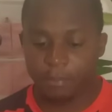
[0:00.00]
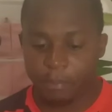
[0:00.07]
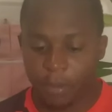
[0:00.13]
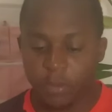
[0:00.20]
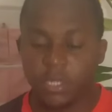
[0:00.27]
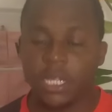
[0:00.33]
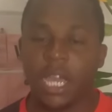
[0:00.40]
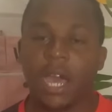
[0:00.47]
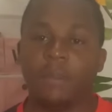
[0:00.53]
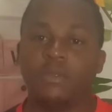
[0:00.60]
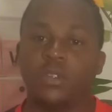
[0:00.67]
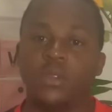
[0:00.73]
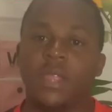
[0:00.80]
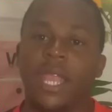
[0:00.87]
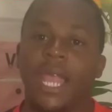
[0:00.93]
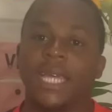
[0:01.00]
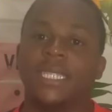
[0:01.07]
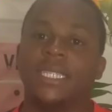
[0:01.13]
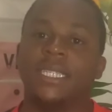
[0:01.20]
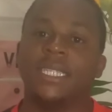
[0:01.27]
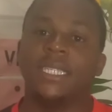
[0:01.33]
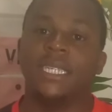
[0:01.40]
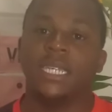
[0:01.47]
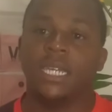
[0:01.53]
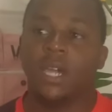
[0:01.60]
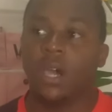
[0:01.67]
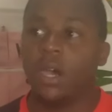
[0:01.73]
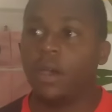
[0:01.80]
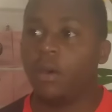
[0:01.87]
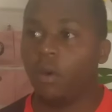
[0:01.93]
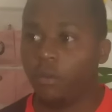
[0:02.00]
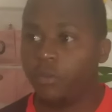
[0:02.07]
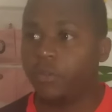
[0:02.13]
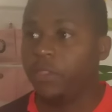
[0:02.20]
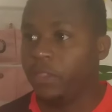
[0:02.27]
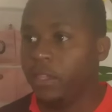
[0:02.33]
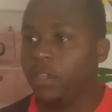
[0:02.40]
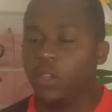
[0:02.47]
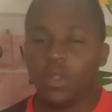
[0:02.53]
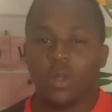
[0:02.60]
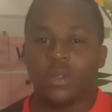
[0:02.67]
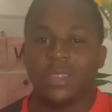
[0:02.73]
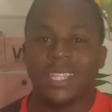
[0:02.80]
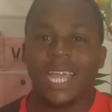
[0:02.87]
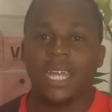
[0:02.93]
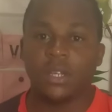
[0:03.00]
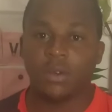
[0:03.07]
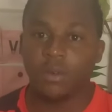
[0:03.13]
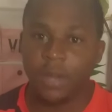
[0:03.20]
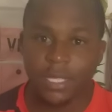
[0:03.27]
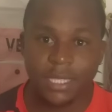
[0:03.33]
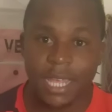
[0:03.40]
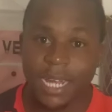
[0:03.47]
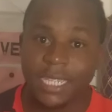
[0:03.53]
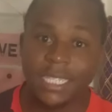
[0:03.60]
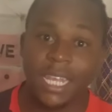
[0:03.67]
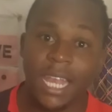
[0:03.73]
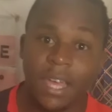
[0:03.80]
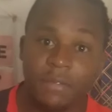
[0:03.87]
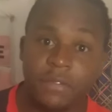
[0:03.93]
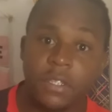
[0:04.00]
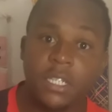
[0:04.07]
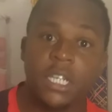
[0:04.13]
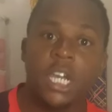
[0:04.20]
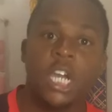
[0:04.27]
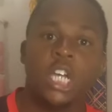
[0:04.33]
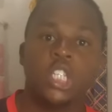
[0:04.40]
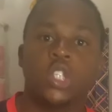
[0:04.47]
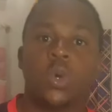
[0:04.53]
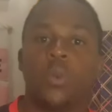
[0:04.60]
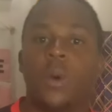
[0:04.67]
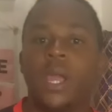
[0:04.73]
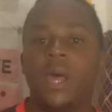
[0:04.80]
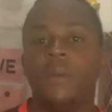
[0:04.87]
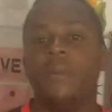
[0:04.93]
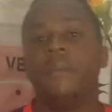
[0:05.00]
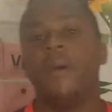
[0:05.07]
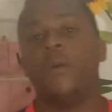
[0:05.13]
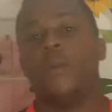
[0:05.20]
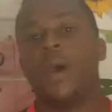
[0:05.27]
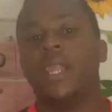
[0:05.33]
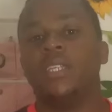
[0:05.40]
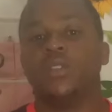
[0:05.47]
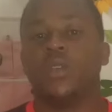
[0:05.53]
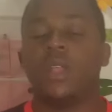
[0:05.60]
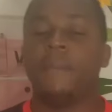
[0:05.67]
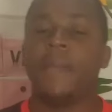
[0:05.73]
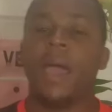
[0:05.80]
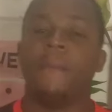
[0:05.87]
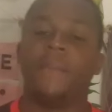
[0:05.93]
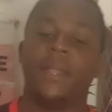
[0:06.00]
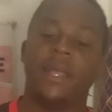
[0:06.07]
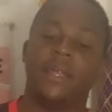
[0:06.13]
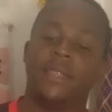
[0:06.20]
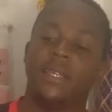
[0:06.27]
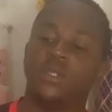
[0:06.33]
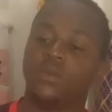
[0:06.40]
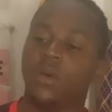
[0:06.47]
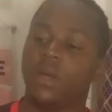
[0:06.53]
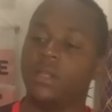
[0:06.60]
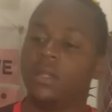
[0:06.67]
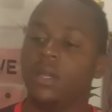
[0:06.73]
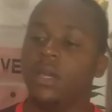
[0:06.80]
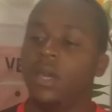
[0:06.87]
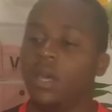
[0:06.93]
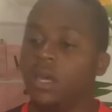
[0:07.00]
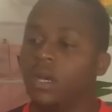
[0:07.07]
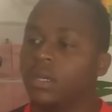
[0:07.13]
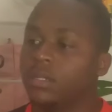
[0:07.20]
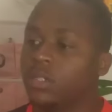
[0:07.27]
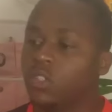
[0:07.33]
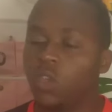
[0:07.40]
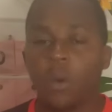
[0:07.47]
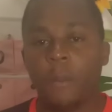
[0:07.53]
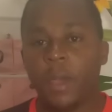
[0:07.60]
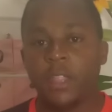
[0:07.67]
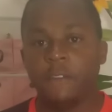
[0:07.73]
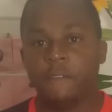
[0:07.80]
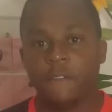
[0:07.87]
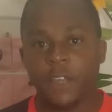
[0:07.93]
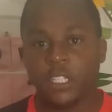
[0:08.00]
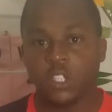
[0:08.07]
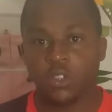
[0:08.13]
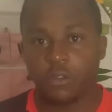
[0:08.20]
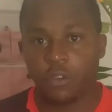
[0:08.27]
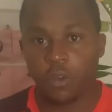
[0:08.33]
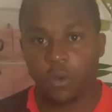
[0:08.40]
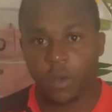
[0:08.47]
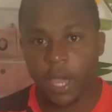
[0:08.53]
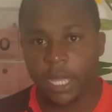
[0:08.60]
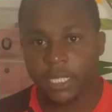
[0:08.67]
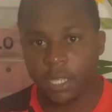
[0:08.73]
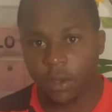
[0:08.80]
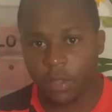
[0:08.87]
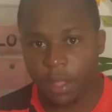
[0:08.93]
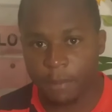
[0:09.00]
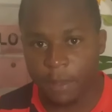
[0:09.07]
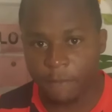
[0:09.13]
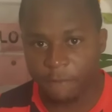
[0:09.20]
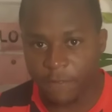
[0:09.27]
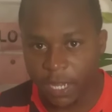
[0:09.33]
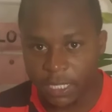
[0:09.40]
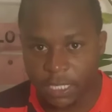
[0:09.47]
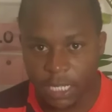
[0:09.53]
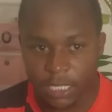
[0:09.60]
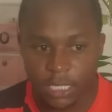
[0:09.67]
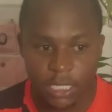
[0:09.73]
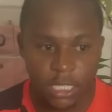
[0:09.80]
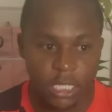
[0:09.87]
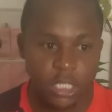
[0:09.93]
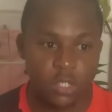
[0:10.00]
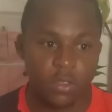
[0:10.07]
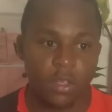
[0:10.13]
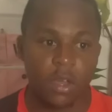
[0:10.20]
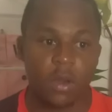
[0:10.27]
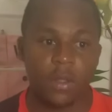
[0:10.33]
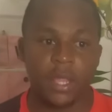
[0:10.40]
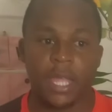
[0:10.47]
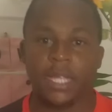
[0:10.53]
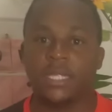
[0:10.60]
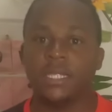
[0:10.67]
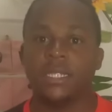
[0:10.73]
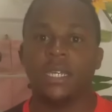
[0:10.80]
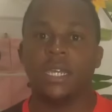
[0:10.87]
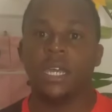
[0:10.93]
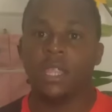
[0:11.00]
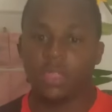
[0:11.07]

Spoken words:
building up to the last of the, you know, title race that is left. So what is going to be happening in this one? So many fans of you guys are going to be invited into the Connect